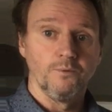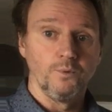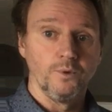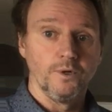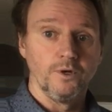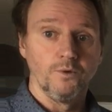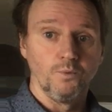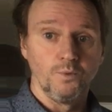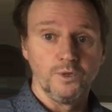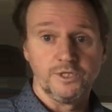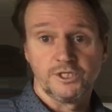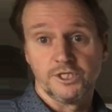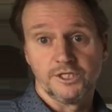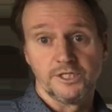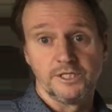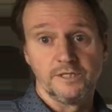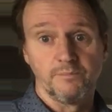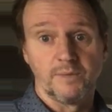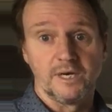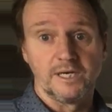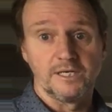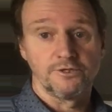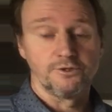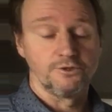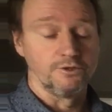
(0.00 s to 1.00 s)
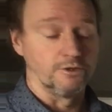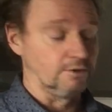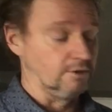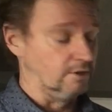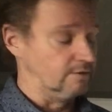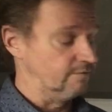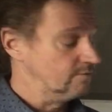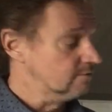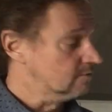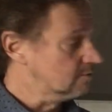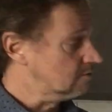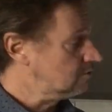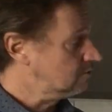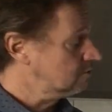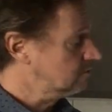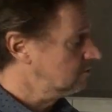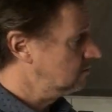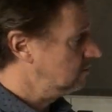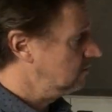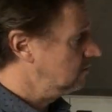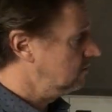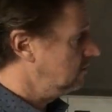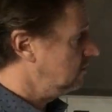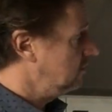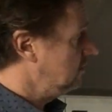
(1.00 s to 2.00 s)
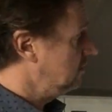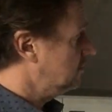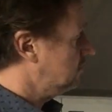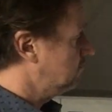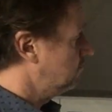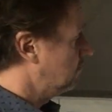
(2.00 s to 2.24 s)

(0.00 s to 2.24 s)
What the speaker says: which is in my circle of concern is